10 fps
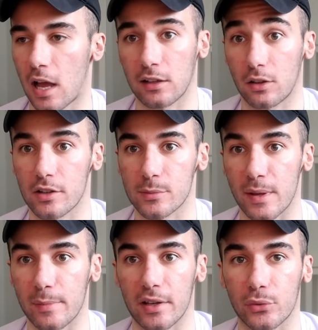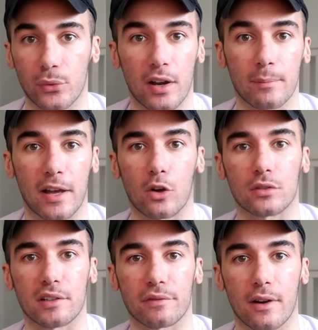I lost my best friend, my
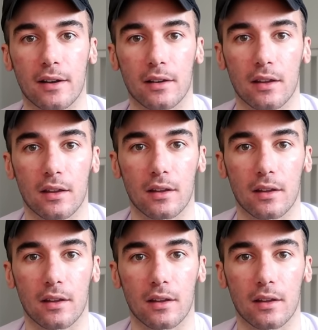only friend.